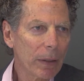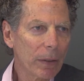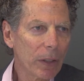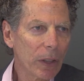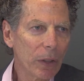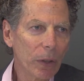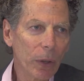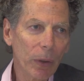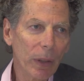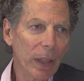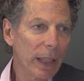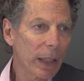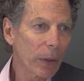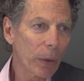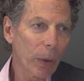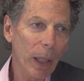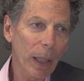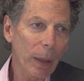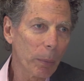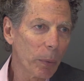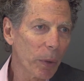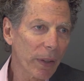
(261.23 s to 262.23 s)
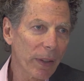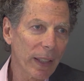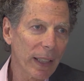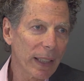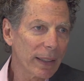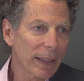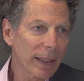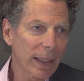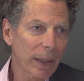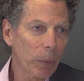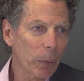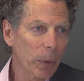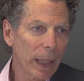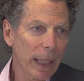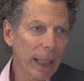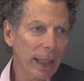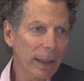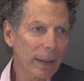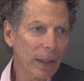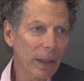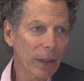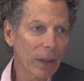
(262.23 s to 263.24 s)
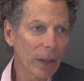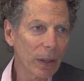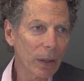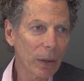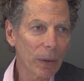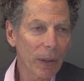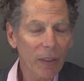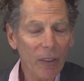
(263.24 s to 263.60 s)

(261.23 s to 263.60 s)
to do the incredible things that we get to do.